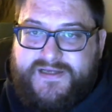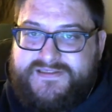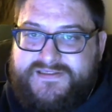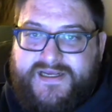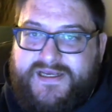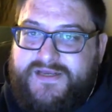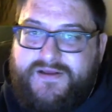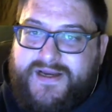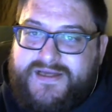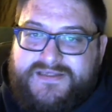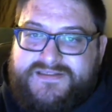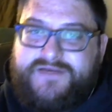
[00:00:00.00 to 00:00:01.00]
I
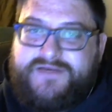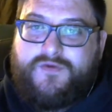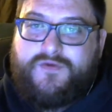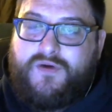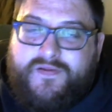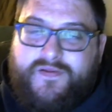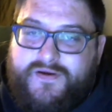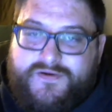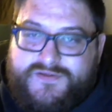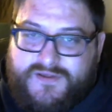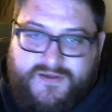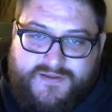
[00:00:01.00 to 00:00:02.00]
can see either one of
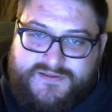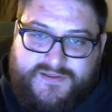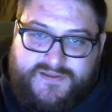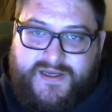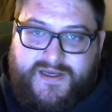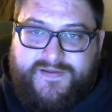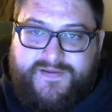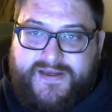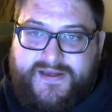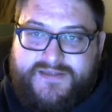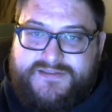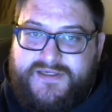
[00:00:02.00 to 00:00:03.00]
those, honestly. I
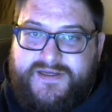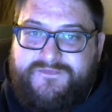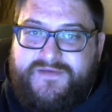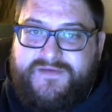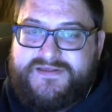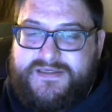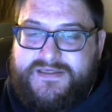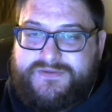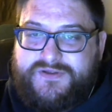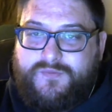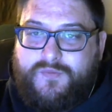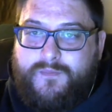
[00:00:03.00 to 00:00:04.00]
think if he's
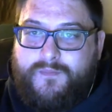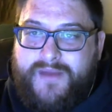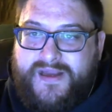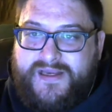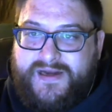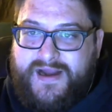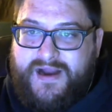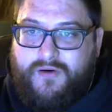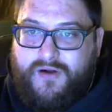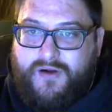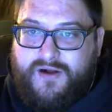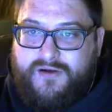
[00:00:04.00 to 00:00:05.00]
able to make it
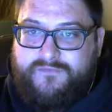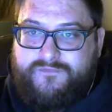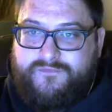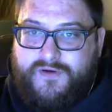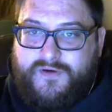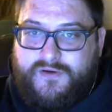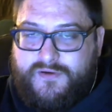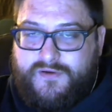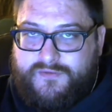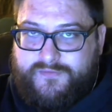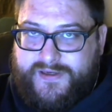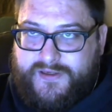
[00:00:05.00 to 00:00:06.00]
out of
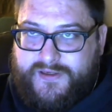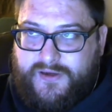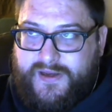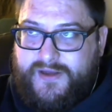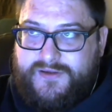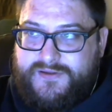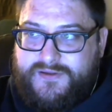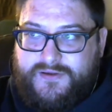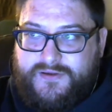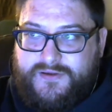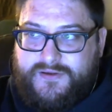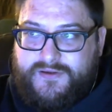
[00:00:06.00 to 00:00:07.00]
like
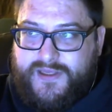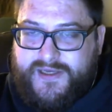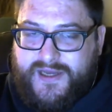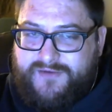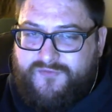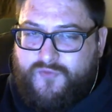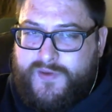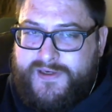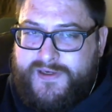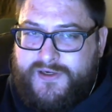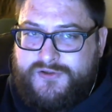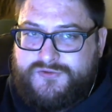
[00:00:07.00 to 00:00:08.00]
any kind of
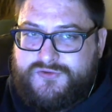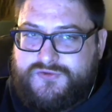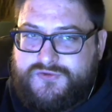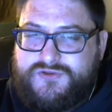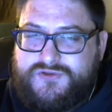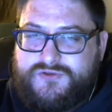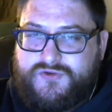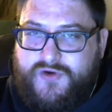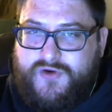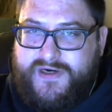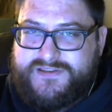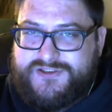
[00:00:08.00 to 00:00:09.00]
weird,
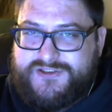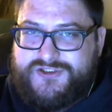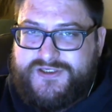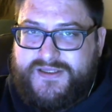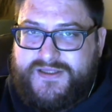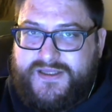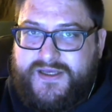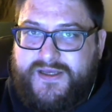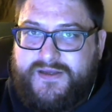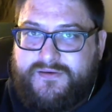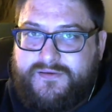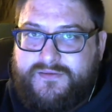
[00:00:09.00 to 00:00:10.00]
crazy shit
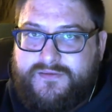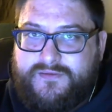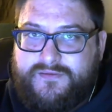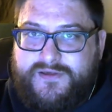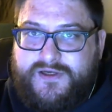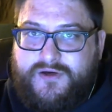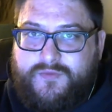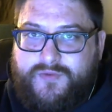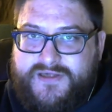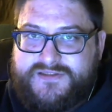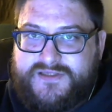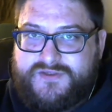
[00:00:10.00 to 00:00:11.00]
that
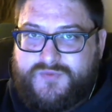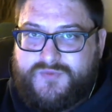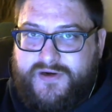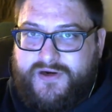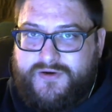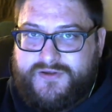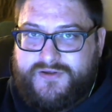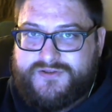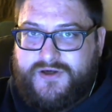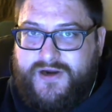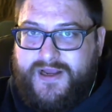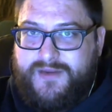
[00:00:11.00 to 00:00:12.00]
Nico Price does, where he
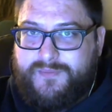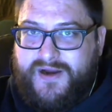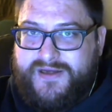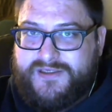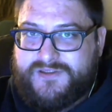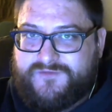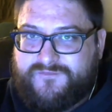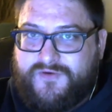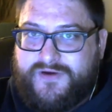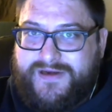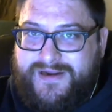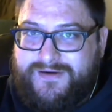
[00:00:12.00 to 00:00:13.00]
hooks your head behind his
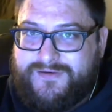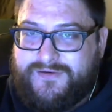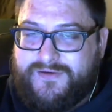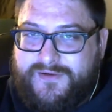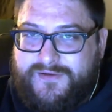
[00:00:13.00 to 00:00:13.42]
foot and